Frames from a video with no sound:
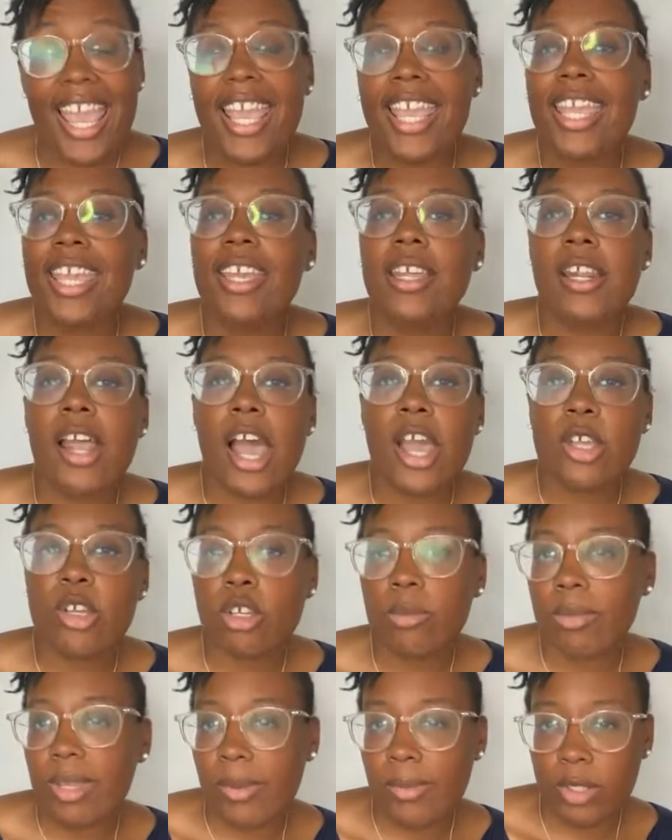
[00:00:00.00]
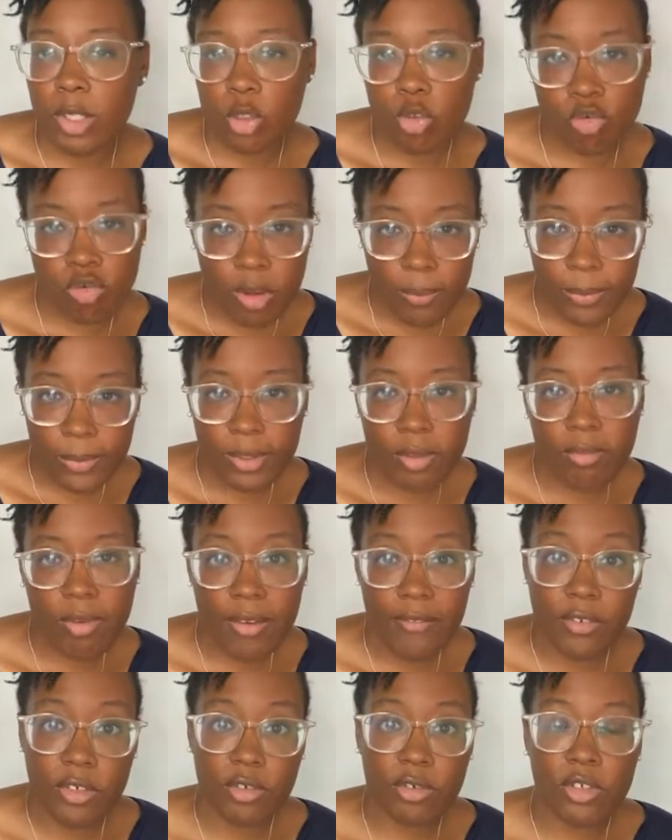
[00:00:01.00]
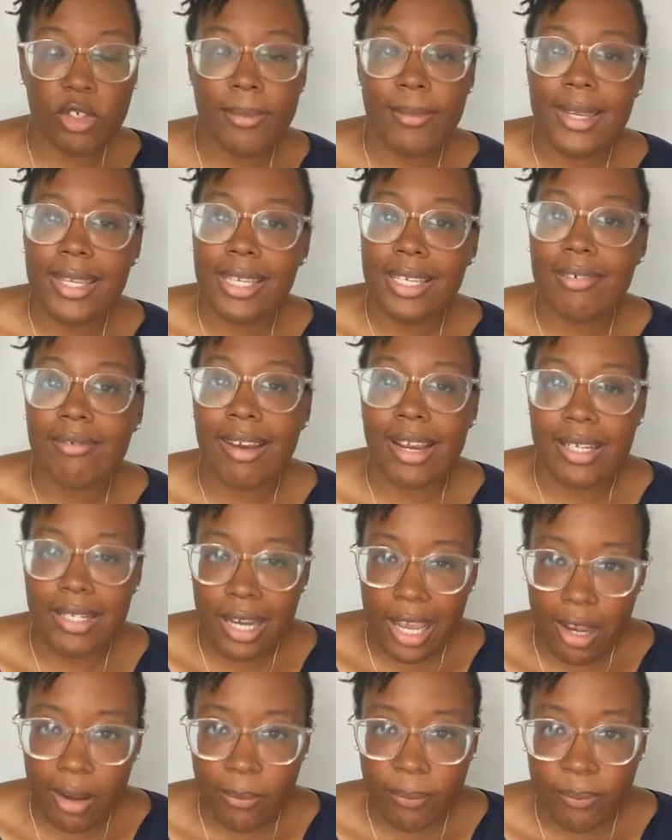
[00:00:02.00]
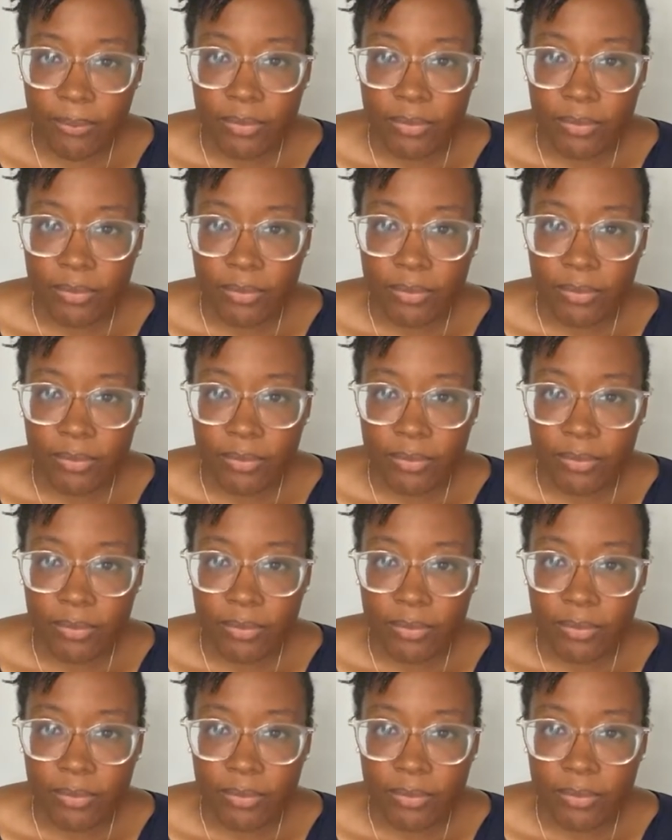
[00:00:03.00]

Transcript: And how you can be able to triple the revenue you're making right now.